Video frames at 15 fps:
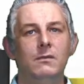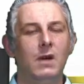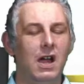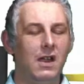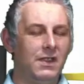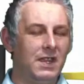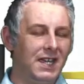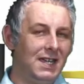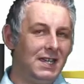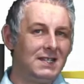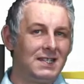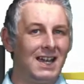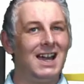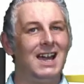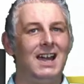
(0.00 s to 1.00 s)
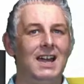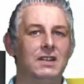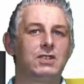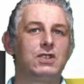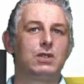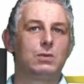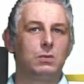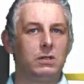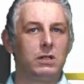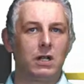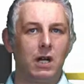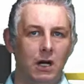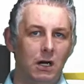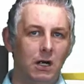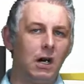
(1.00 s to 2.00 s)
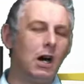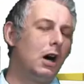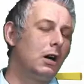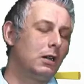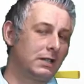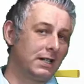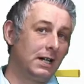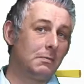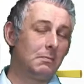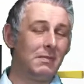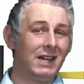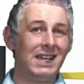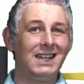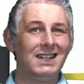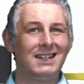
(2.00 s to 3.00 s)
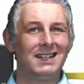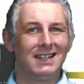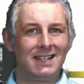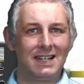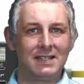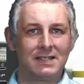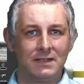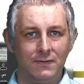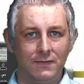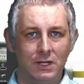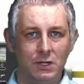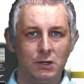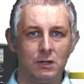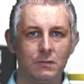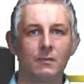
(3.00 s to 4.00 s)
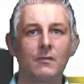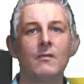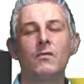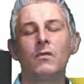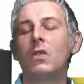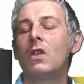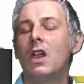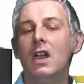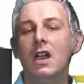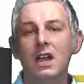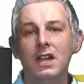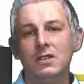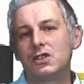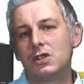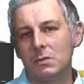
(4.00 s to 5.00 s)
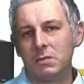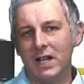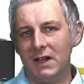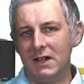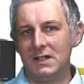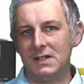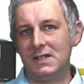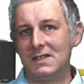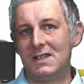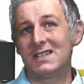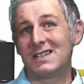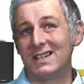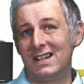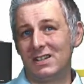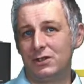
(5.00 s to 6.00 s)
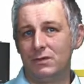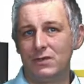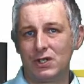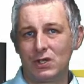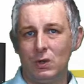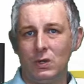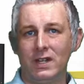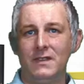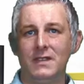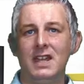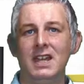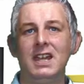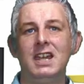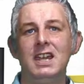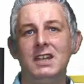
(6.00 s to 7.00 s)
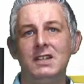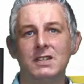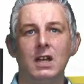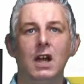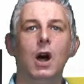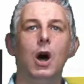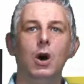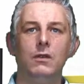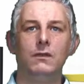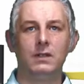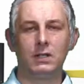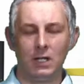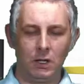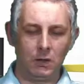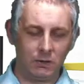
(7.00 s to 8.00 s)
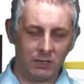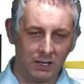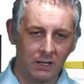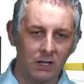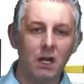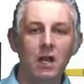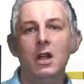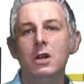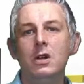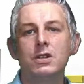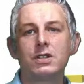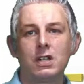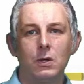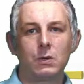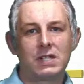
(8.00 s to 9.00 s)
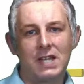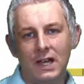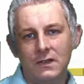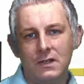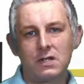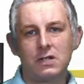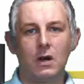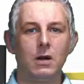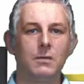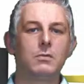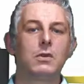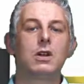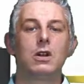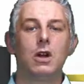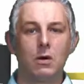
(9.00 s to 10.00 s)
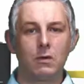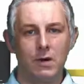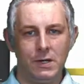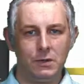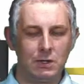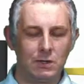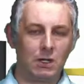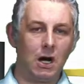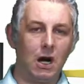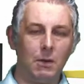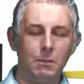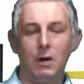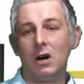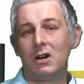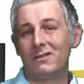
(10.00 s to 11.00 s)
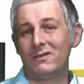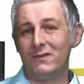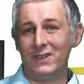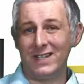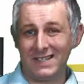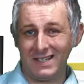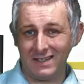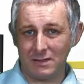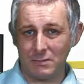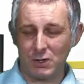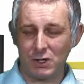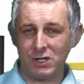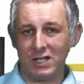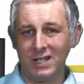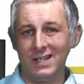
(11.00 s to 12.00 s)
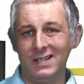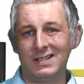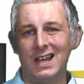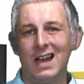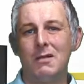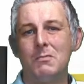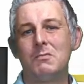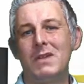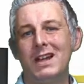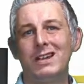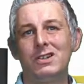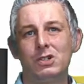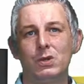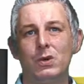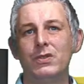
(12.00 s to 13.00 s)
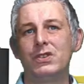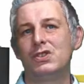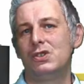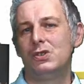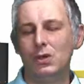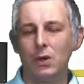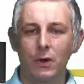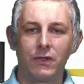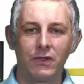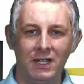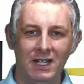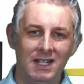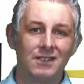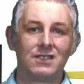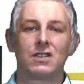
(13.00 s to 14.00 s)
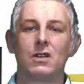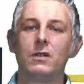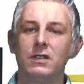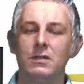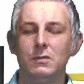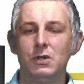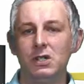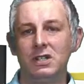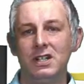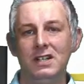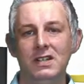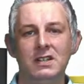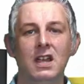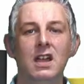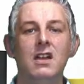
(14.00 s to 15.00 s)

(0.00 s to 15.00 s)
and the heater has to work harder, making it less efficient. In some cases, this can actually result in the heater overloading. So take the time, go around your car park, visit the machines and make sure there's nothing inside the machines